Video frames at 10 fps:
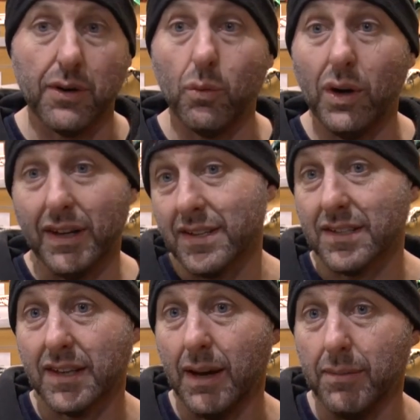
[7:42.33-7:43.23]
One, it
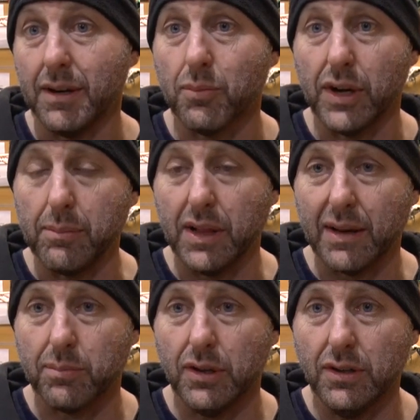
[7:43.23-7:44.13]
doesn't come in a pretty
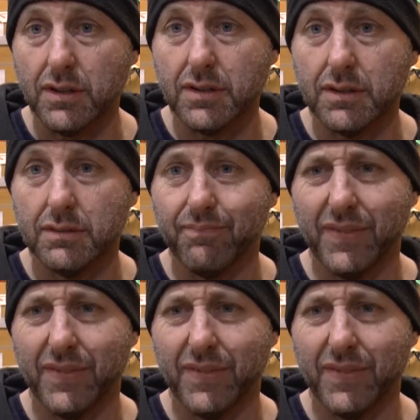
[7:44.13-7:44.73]
black box.